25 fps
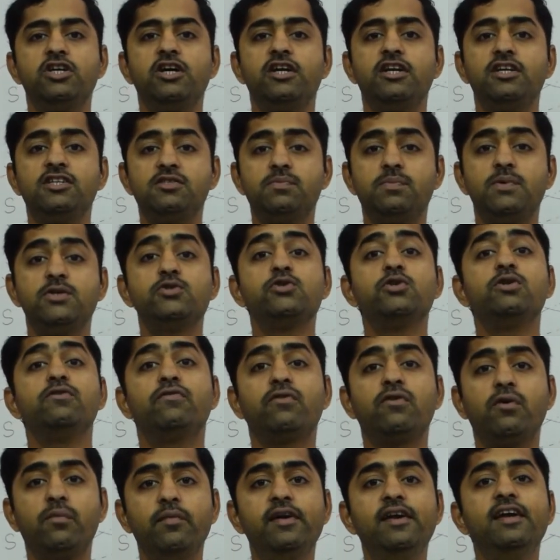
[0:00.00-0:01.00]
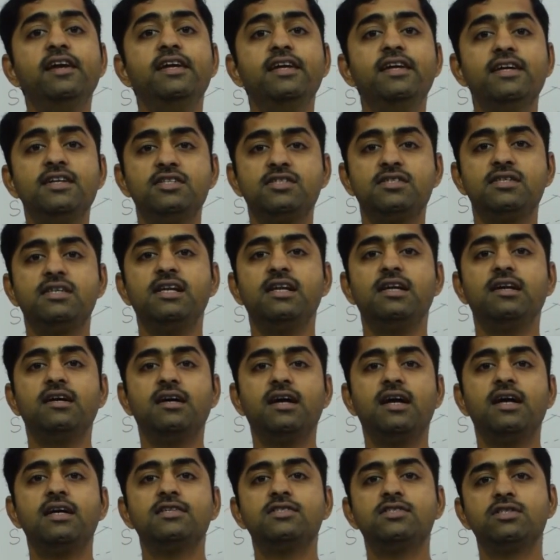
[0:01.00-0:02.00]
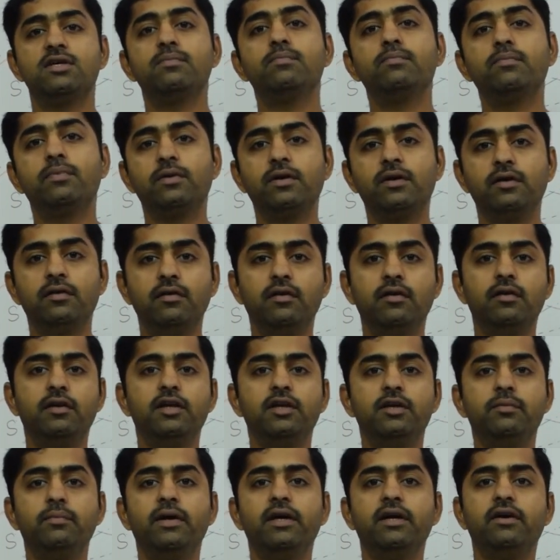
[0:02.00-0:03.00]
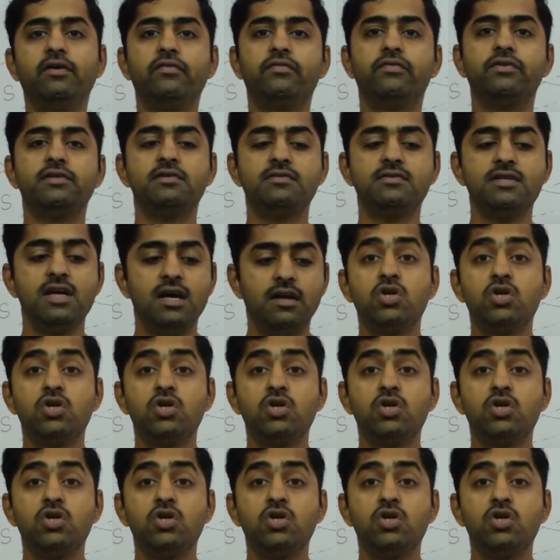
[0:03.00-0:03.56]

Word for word: and especially from India, Sri Lanka and some nearby countries.